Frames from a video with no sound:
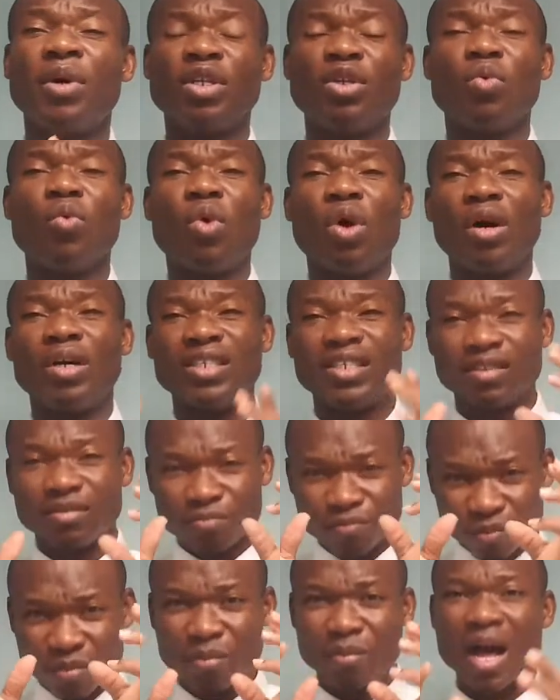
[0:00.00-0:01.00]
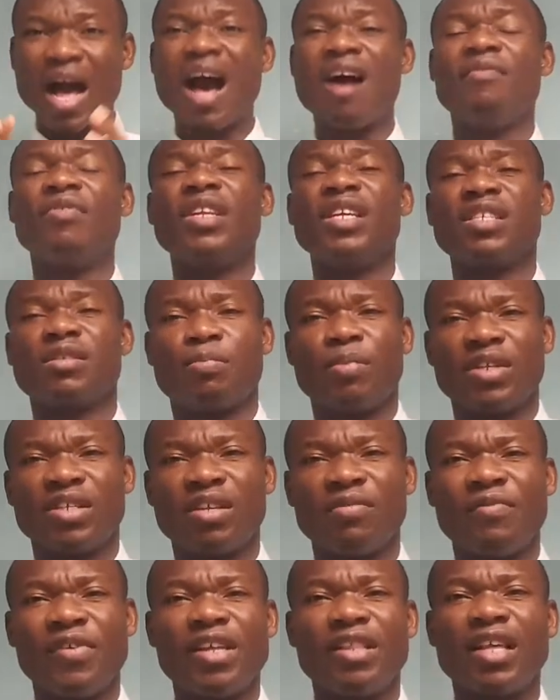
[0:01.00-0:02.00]
around the world having a
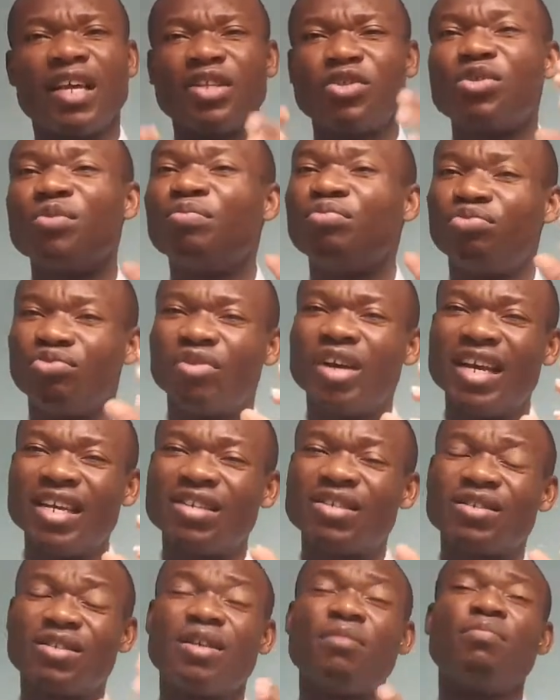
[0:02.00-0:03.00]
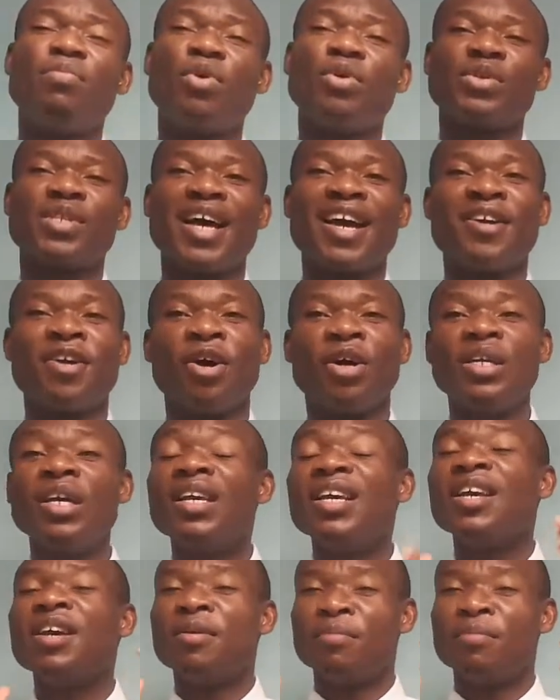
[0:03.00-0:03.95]
specific day to praise the Most High God.